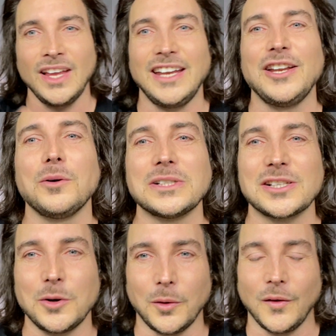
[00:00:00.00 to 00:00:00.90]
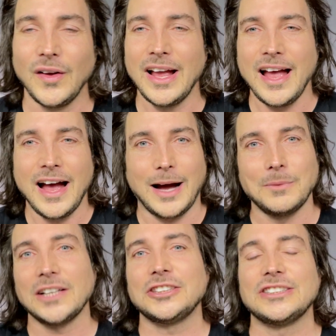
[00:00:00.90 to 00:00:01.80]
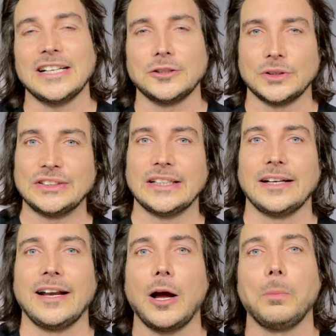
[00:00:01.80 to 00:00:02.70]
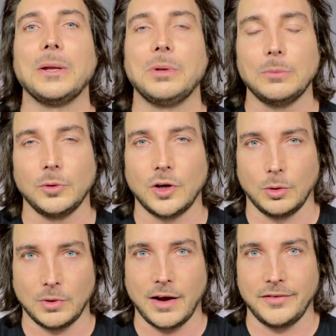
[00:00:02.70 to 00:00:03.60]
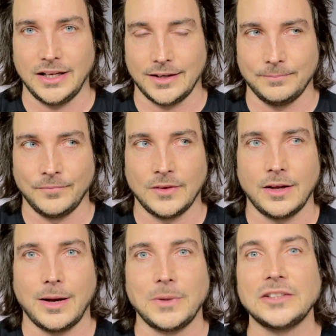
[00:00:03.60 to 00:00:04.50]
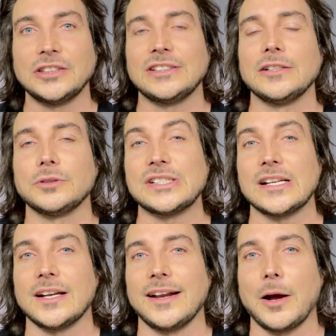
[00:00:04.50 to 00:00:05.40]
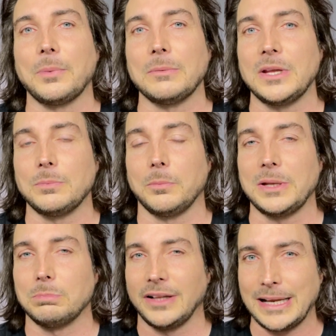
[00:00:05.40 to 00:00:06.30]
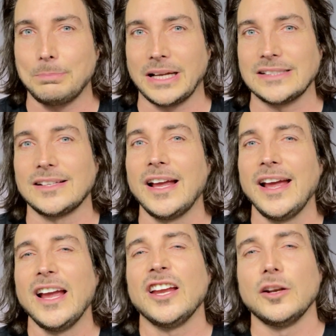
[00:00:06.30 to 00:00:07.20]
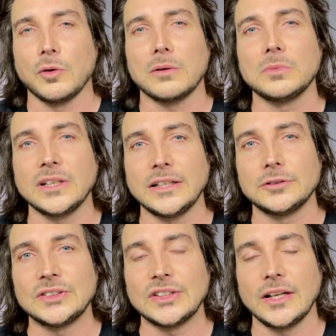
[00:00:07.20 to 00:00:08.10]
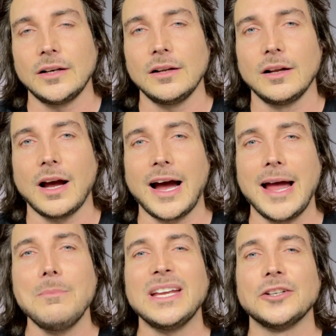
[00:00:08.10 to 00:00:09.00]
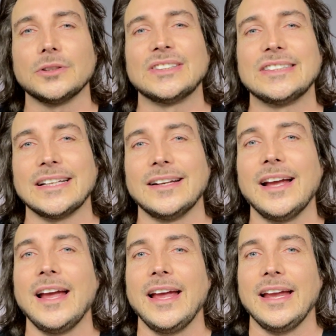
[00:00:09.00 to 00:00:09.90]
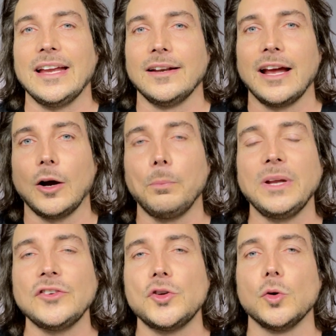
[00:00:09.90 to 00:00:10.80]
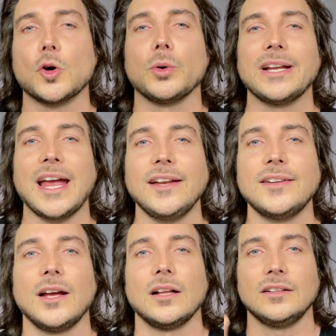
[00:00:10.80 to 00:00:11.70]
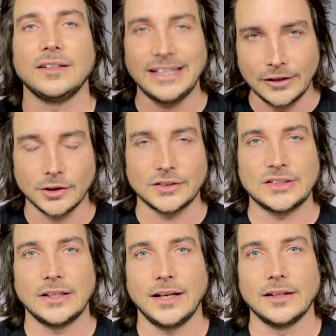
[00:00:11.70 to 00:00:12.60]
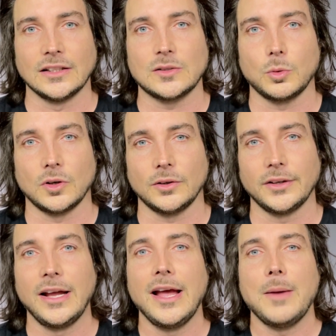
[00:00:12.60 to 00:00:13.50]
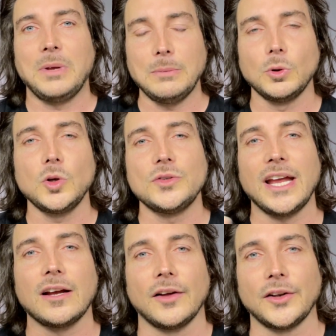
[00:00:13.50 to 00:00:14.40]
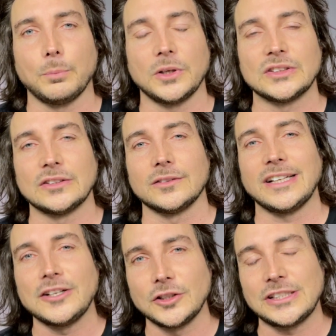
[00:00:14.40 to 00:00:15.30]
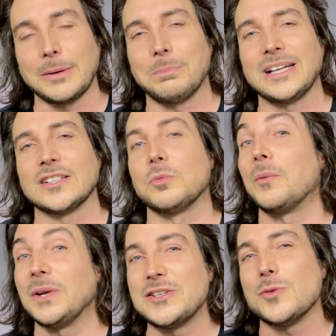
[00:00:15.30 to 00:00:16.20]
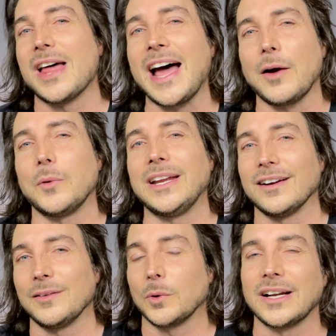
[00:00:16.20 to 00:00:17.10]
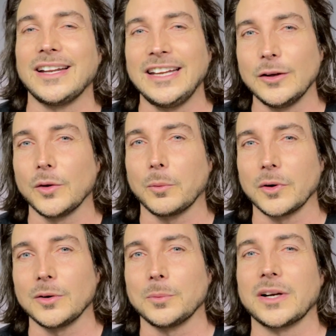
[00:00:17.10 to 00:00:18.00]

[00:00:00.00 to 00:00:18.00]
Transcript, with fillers: And you know what's cool? I'm not just interested in helping people go raw vegan. I'm not just interested in helping people be plant based. You know what I'm really interested in? I'm interested in helping to create leaders in this world, people who take on their personal leadership, because when we do that, we can, we're going to heal the world.